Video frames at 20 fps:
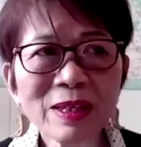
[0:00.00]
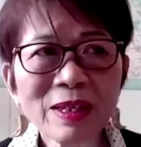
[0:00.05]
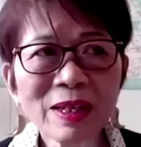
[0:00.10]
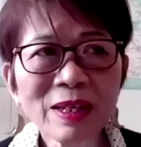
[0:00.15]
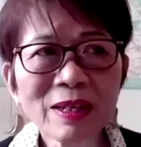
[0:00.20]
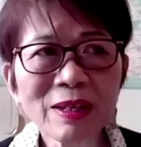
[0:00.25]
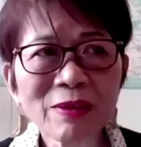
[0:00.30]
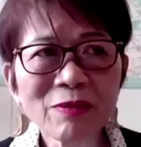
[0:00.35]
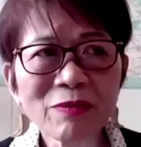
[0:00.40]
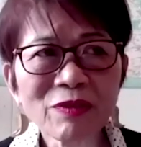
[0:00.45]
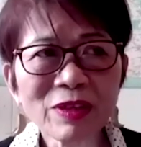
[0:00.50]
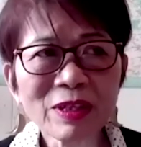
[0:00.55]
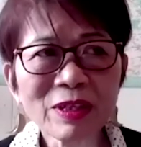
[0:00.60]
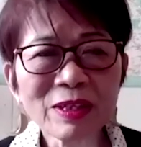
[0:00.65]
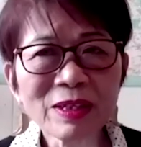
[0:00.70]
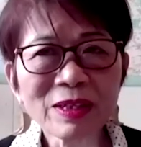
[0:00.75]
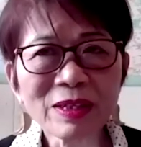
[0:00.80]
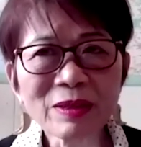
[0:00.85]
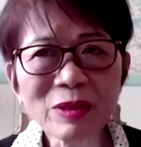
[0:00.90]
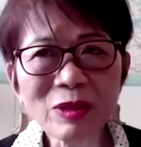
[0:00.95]
have
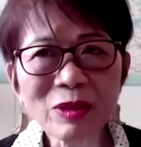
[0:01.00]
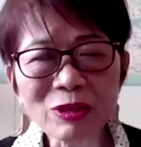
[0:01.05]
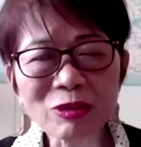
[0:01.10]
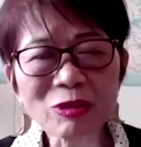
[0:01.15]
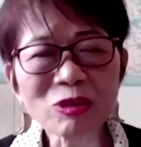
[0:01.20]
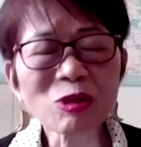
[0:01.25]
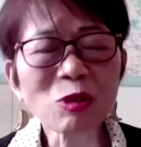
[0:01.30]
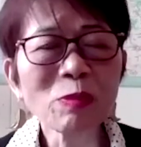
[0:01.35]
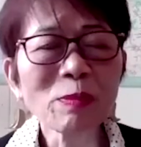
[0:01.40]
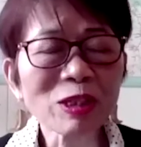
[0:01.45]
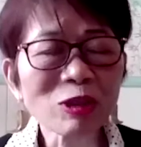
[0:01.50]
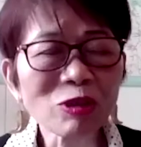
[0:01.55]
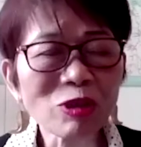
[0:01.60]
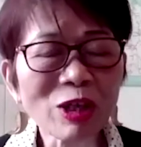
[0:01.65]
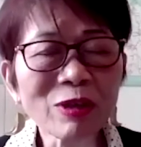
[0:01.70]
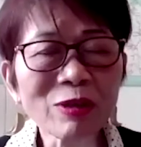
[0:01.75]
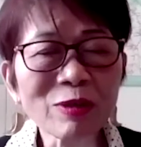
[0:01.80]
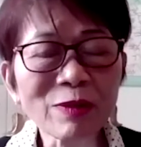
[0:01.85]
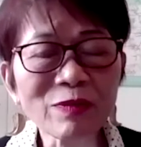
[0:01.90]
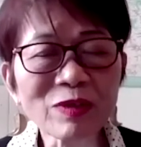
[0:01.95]
got so much
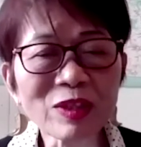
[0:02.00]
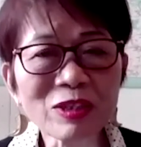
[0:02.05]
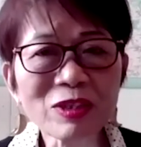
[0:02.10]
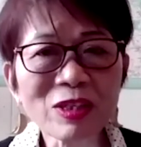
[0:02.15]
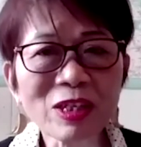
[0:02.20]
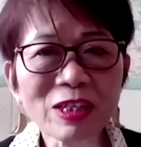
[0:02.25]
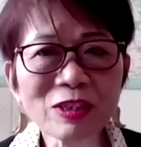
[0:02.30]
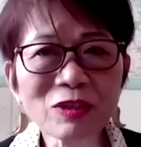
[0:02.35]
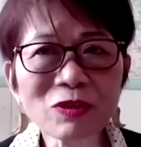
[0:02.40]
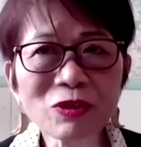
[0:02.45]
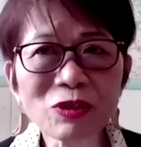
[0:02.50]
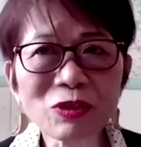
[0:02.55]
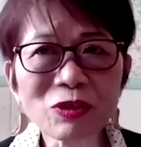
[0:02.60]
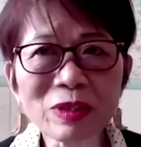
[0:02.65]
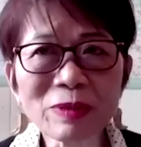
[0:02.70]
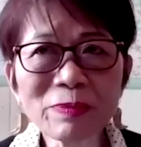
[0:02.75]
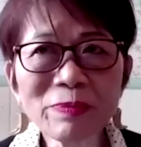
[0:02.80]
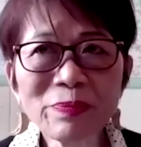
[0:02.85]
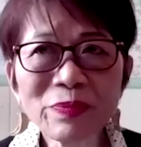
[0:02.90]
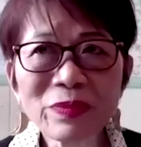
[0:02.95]
out of this
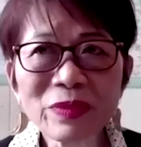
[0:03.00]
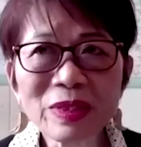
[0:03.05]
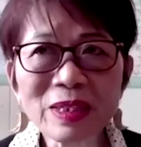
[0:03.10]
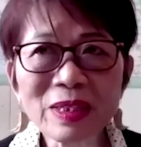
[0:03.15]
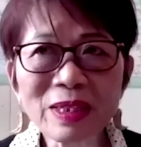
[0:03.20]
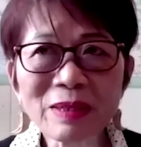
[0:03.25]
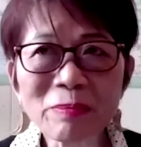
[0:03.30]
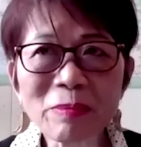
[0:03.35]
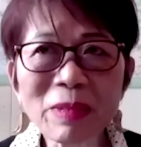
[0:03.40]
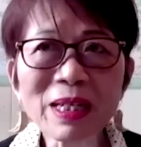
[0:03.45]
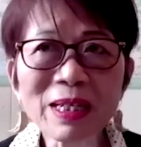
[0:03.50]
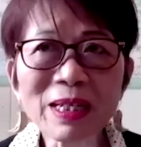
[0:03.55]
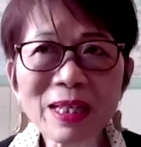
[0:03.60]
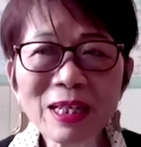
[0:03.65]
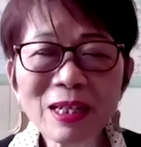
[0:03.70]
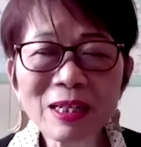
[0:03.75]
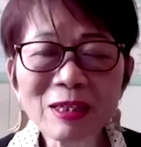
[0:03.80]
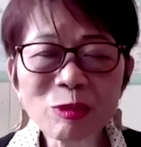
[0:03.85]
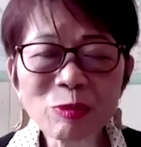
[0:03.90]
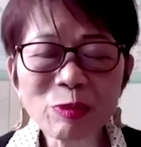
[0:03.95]
country that my late
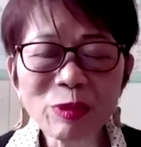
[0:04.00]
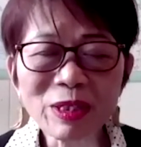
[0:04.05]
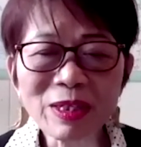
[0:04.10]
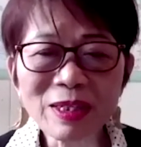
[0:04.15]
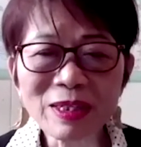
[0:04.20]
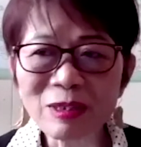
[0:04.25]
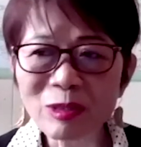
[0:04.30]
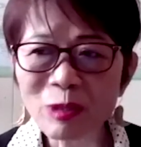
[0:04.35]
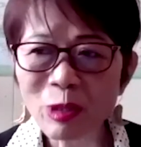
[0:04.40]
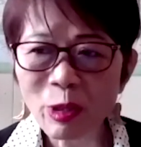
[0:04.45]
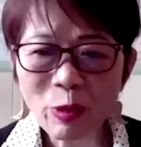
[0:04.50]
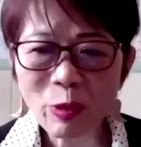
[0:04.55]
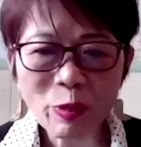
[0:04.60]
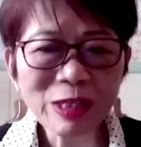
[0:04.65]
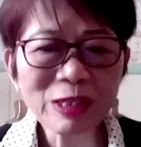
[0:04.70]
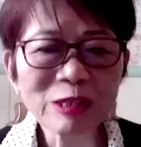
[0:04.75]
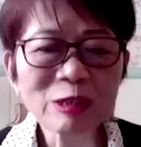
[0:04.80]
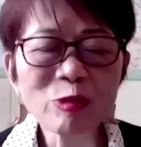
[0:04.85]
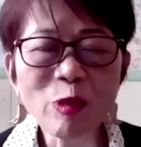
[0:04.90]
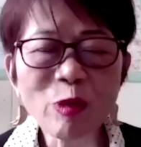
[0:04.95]
husband has
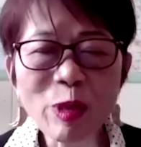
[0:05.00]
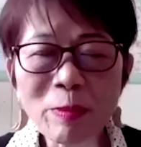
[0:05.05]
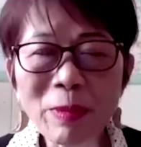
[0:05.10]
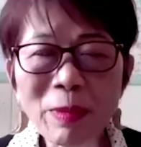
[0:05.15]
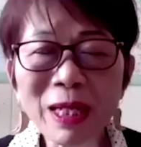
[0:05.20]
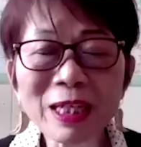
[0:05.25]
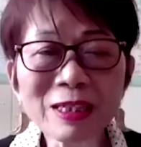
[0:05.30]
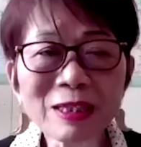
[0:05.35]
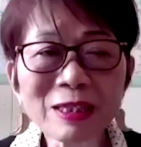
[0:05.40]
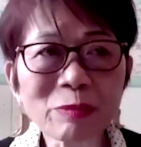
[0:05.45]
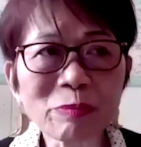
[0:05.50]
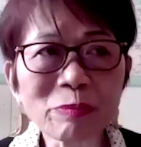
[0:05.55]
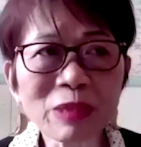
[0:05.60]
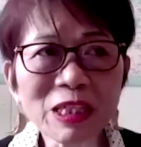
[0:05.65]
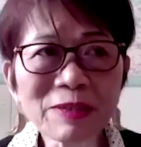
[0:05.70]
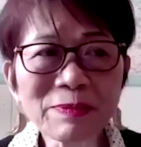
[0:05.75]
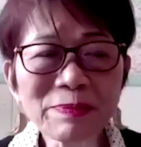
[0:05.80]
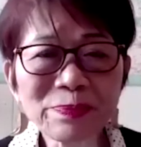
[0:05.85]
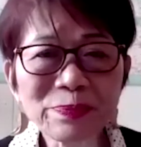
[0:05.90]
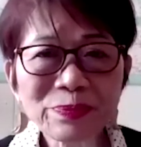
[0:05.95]
always reminded
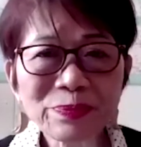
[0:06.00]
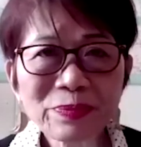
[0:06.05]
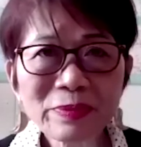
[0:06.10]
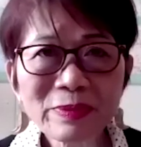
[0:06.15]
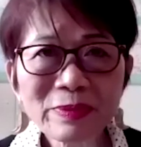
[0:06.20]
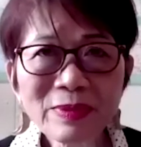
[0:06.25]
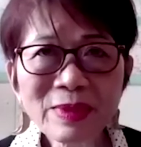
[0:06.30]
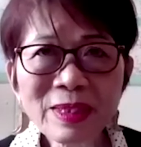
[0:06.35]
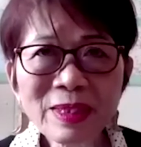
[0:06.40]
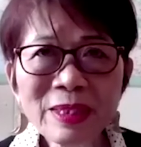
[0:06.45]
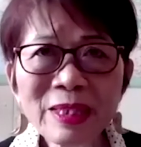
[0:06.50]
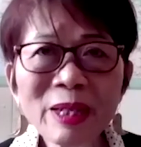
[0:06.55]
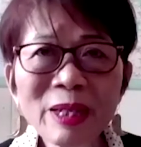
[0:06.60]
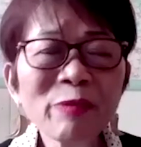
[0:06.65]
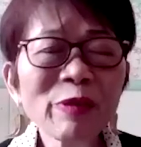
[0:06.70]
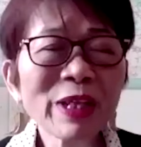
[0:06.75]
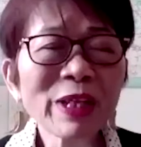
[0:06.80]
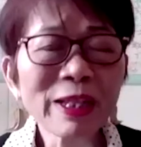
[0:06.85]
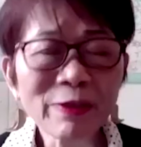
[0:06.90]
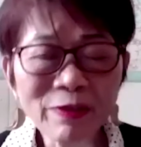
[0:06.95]
me that
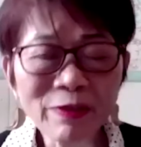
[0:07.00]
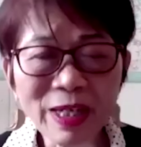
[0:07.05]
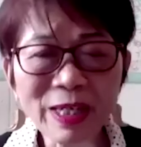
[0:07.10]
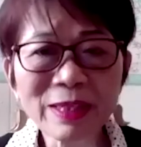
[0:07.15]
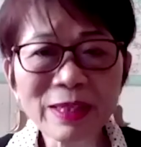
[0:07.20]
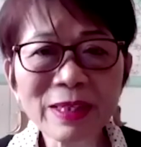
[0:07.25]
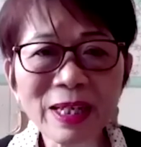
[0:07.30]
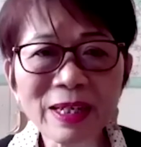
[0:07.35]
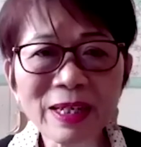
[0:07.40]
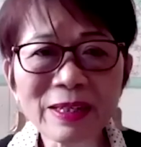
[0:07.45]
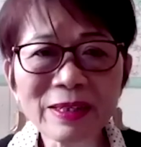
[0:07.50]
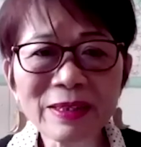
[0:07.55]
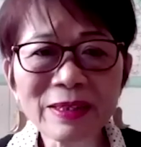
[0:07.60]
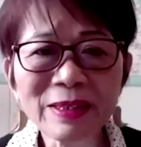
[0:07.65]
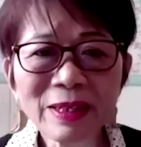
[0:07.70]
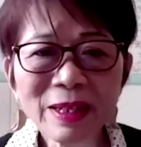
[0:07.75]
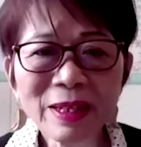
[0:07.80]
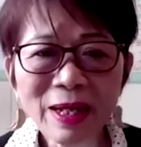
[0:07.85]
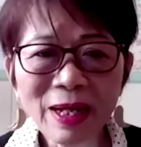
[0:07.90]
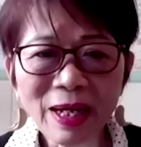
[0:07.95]
whenever I can,
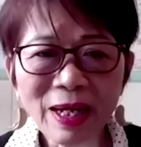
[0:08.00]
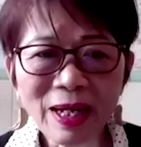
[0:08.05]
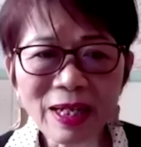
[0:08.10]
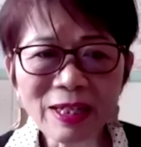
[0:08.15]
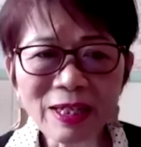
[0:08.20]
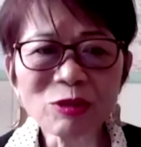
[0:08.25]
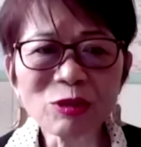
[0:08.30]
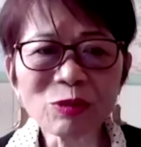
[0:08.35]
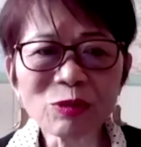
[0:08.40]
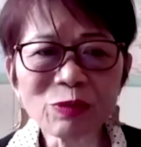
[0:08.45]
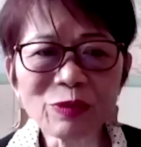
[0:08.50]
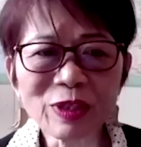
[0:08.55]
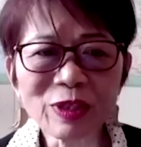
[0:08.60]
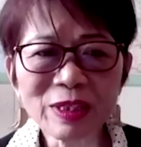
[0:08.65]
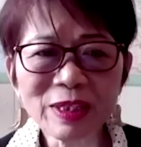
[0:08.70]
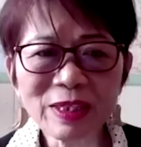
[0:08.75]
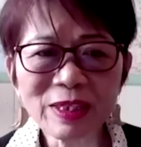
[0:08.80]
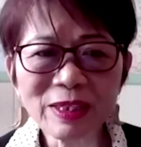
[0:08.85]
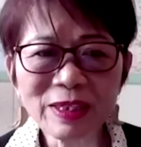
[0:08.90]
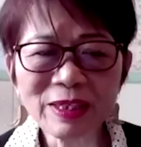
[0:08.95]
I to
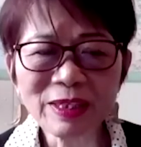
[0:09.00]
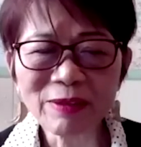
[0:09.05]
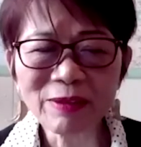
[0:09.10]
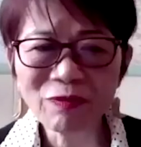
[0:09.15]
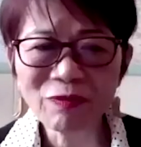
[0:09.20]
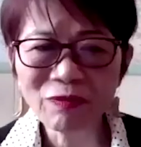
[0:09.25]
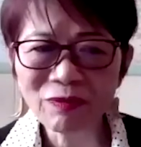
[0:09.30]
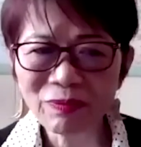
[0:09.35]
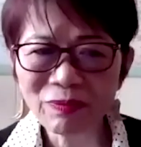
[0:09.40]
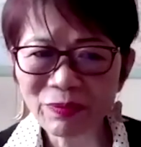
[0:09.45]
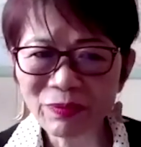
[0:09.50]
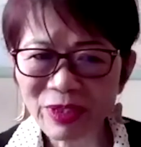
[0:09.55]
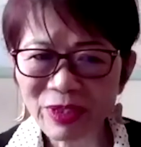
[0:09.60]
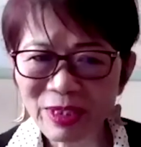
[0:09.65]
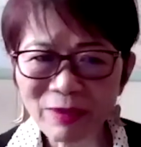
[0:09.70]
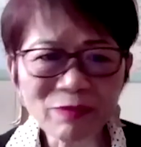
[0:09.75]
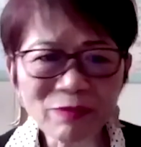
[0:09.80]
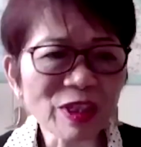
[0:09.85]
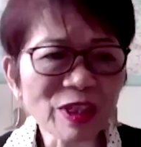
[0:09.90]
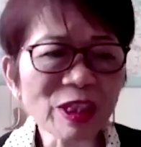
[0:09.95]
really give
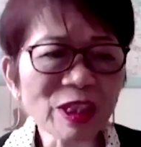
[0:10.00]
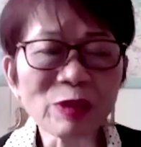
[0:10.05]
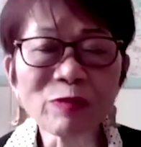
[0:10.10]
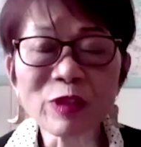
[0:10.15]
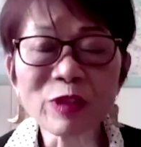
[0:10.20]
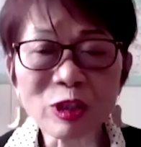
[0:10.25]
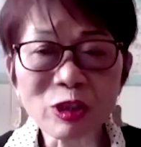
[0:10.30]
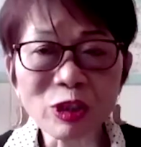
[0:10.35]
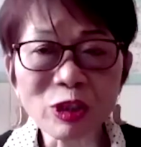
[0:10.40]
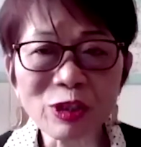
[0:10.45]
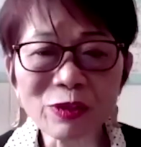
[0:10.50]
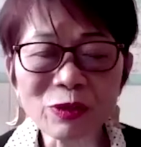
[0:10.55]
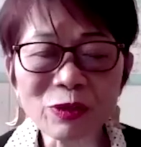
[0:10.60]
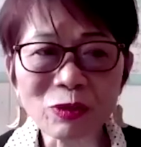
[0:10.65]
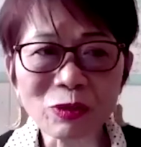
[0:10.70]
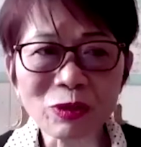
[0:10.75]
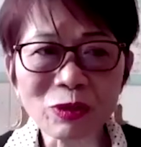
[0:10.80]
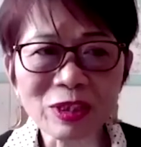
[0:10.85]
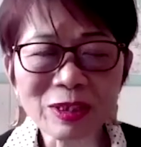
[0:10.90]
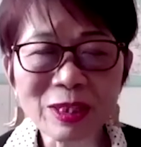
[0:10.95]
something in return to
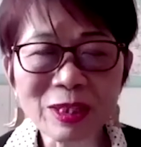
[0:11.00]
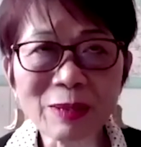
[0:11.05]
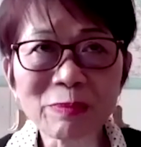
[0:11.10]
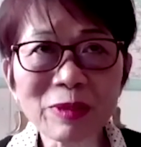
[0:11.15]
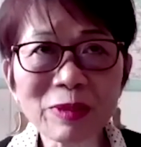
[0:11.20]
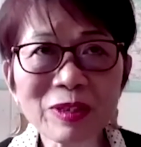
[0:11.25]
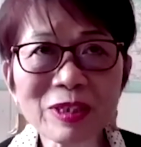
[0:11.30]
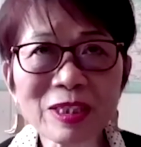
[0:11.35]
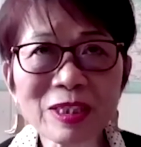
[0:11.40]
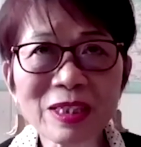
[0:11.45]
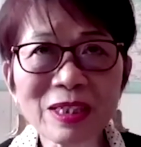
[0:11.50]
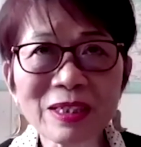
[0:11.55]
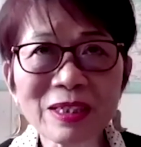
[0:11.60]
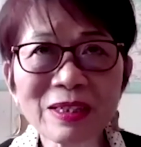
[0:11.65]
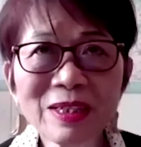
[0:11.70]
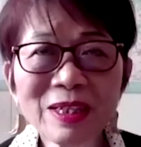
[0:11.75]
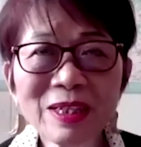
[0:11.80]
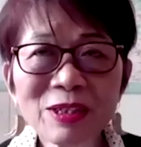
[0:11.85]
this community.